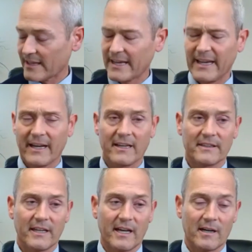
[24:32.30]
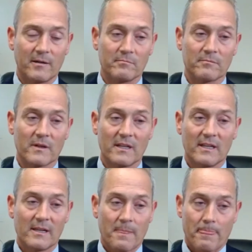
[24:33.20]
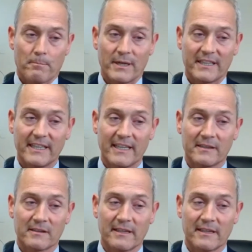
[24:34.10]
And but again,